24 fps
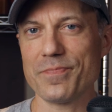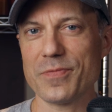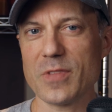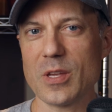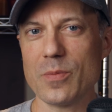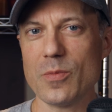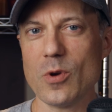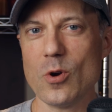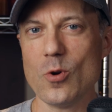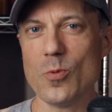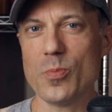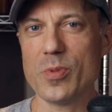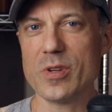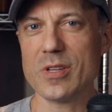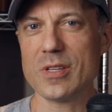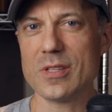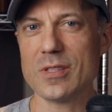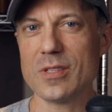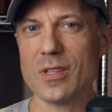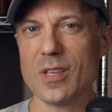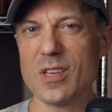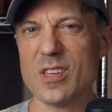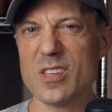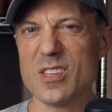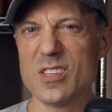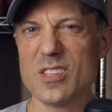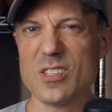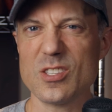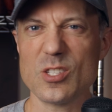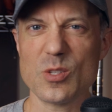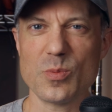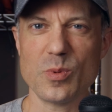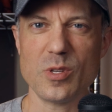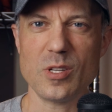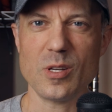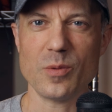I'm hoping they
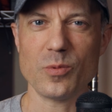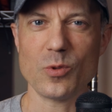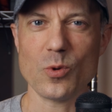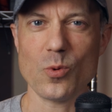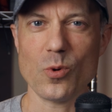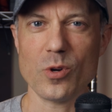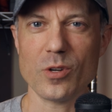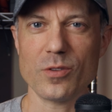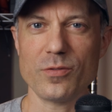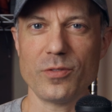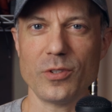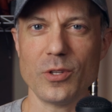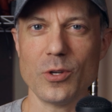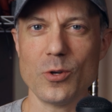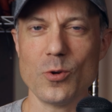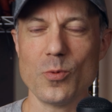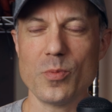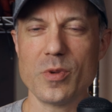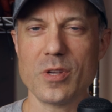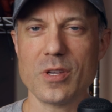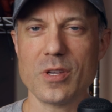speed up the workflow